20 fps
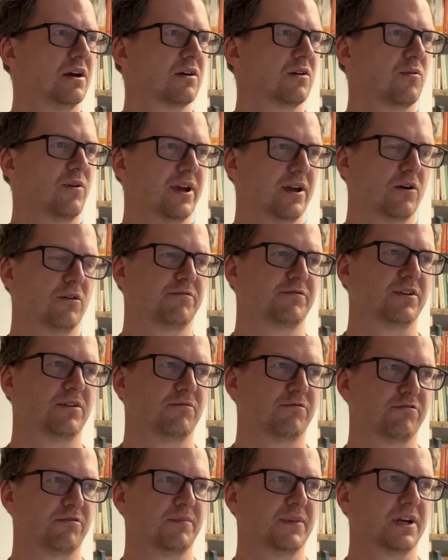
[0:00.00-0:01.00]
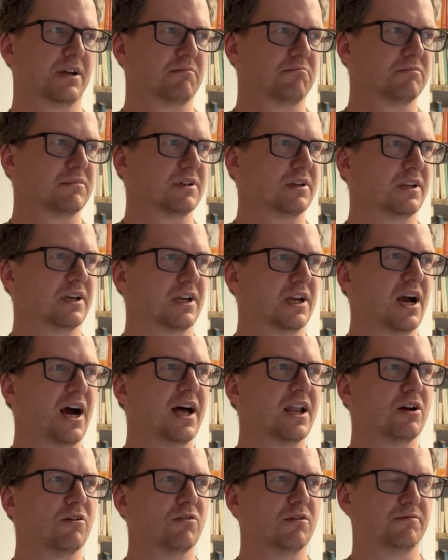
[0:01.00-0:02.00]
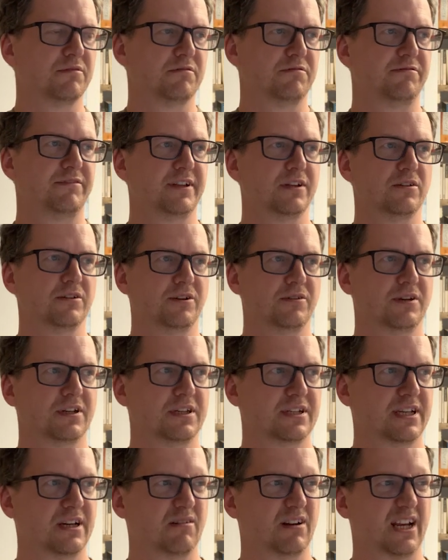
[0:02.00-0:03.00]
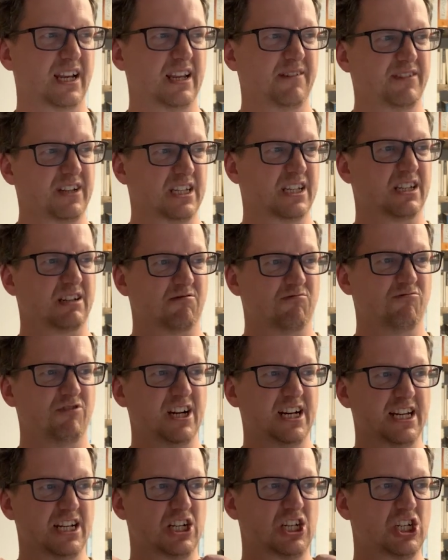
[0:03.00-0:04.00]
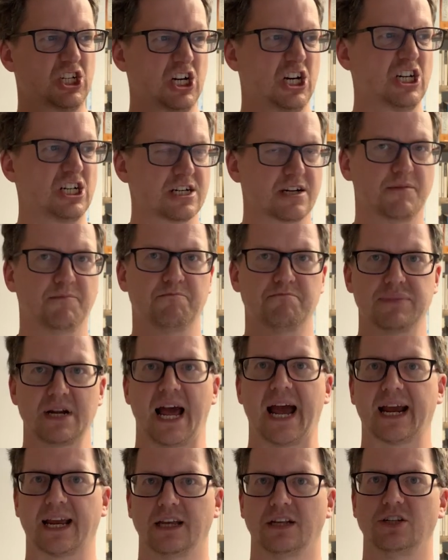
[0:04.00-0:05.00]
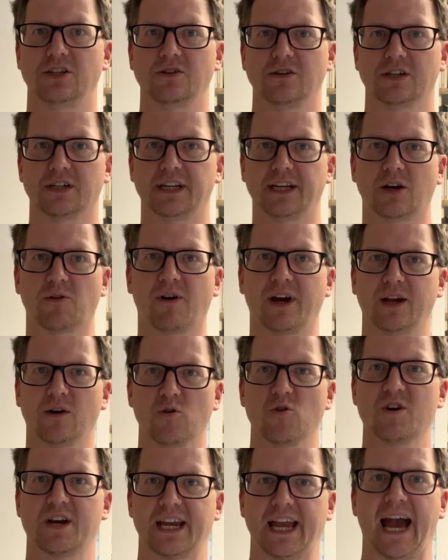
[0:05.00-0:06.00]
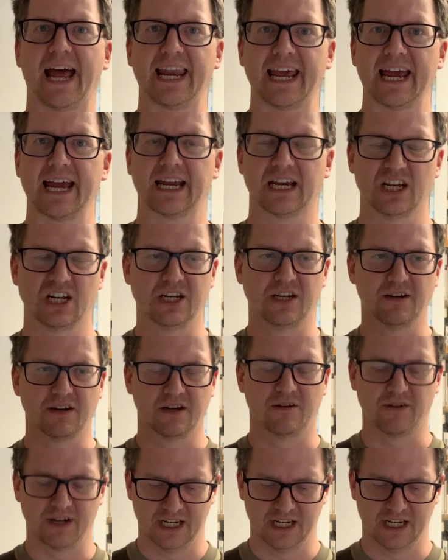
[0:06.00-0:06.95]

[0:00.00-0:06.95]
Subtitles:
Quite often from the colour of a fill, you can tell, like if it's really dark and black, it's usually quite organic and, you know,